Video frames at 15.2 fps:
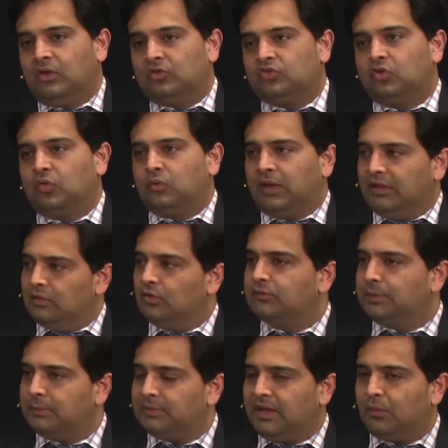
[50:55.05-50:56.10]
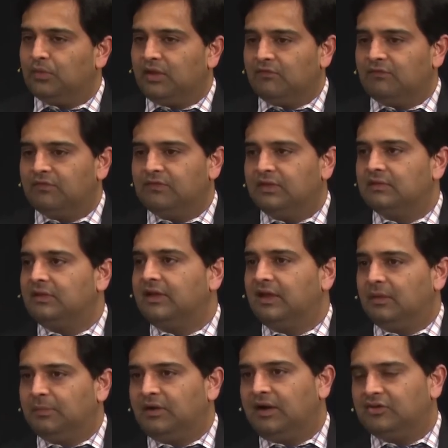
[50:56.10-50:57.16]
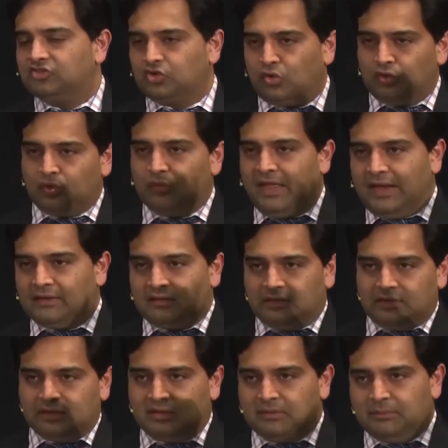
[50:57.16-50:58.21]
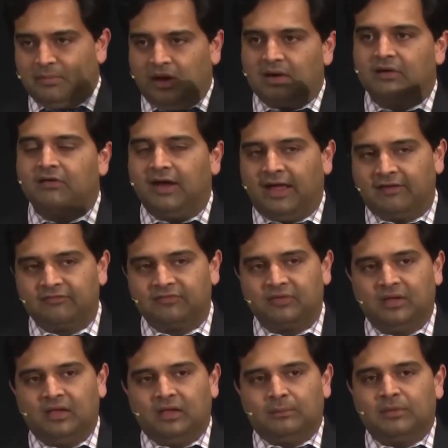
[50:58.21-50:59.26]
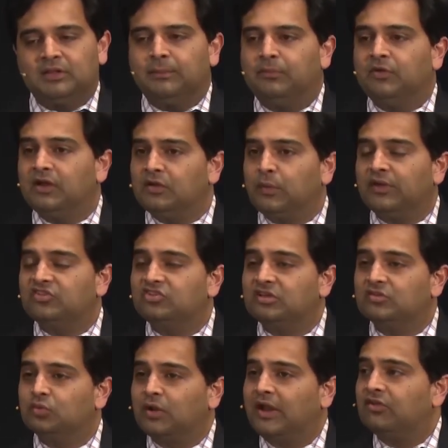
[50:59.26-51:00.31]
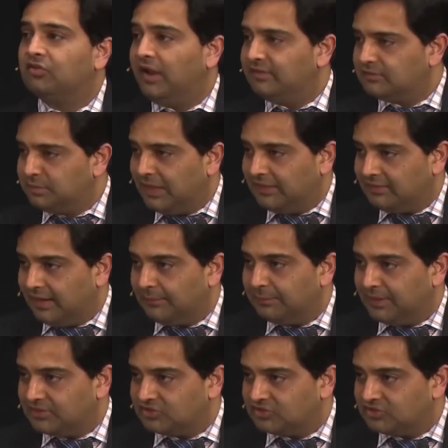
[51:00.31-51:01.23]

So in those people, I would give a FLT3 inhibitor. I showed you that uh, bar graph. But the real question is, would I transplant that